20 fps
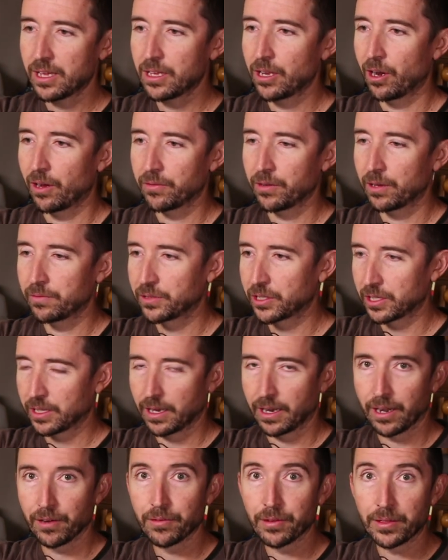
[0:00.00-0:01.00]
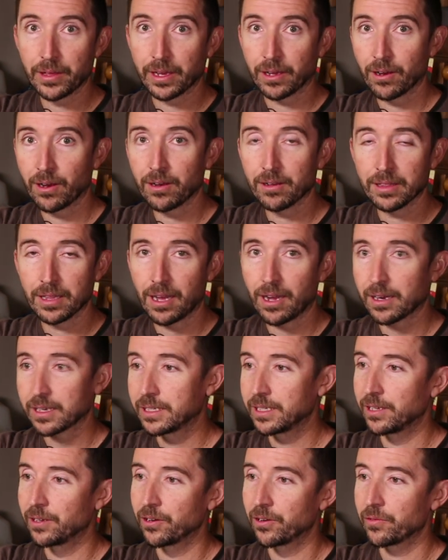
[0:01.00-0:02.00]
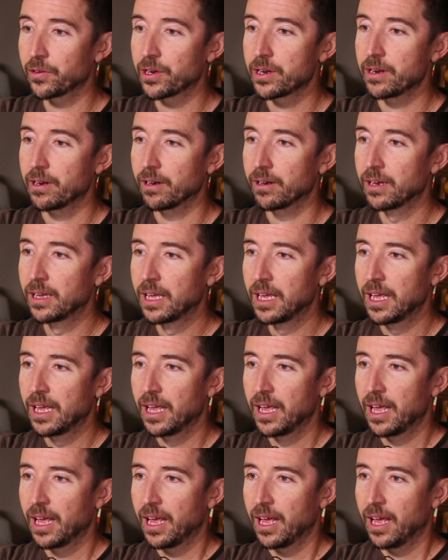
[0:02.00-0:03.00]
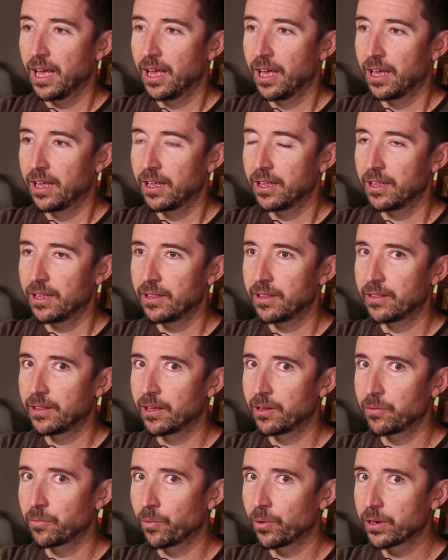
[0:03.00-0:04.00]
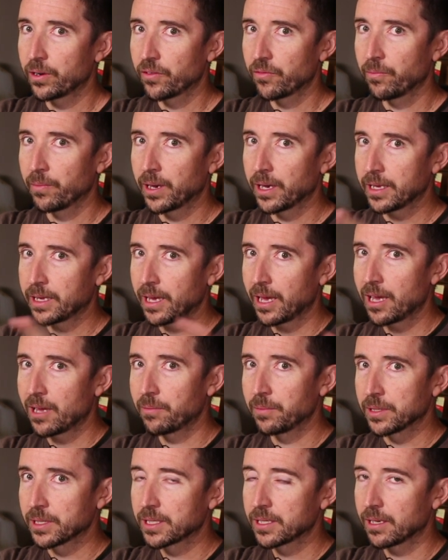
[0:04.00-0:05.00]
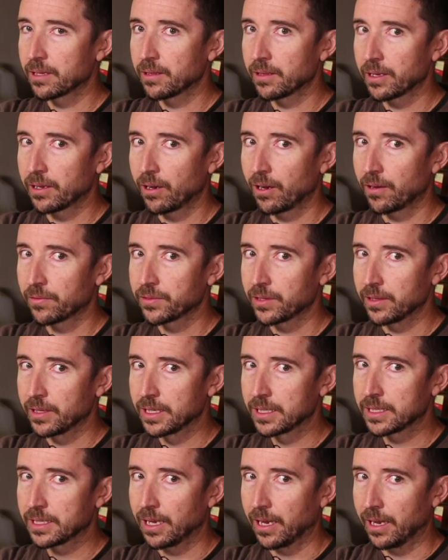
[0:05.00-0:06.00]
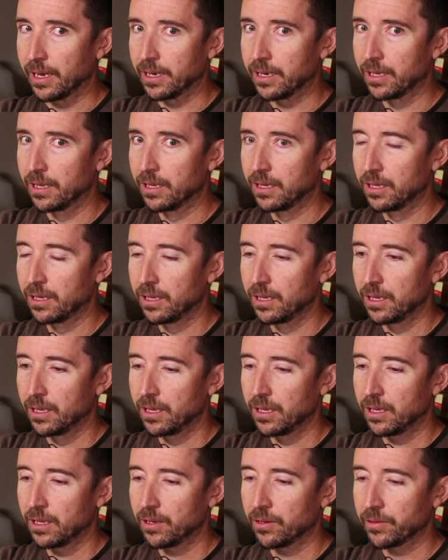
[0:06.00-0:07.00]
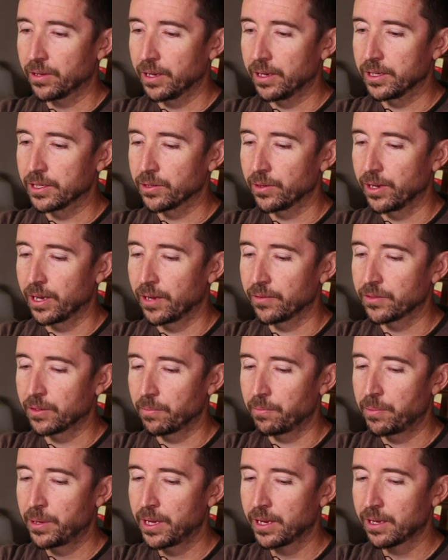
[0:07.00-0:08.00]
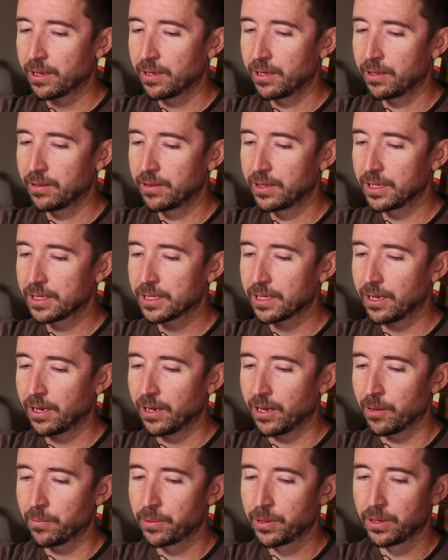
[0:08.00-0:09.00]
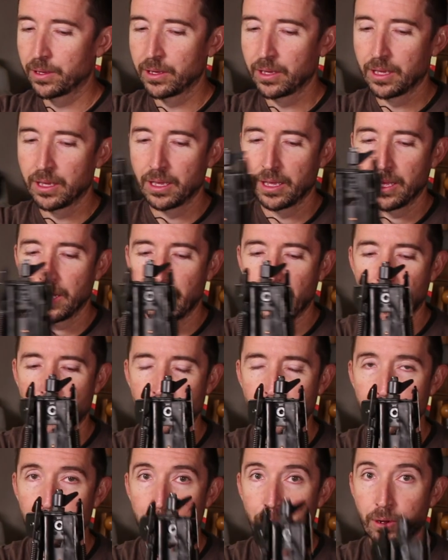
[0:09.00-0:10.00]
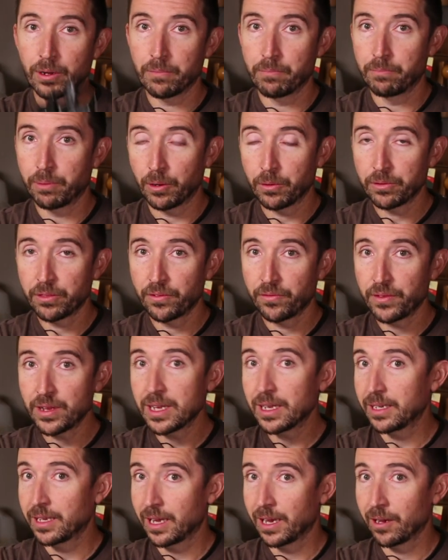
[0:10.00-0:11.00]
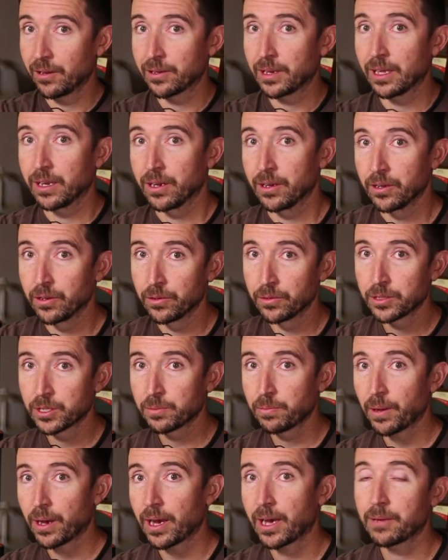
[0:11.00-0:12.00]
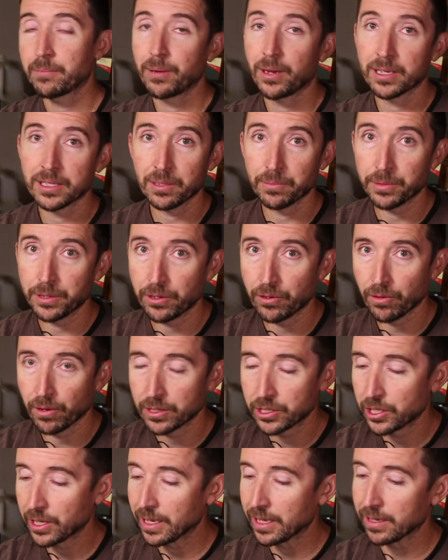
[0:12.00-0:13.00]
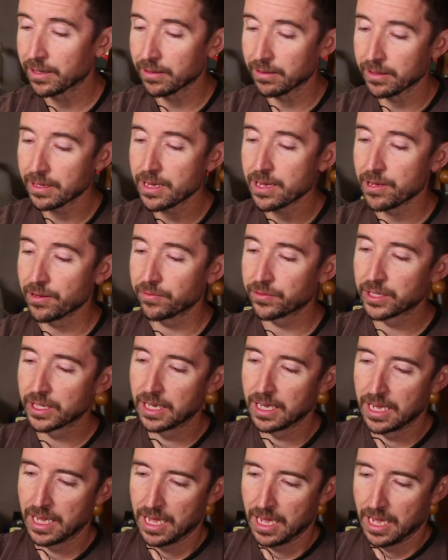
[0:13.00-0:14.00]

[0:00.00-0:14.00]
you know, I've just got everything all locked in over here, then what if my game is suddenly off to this side? Okay, so I have to pick this up and then put both feet down in a new spot, possibly crunching into leaves.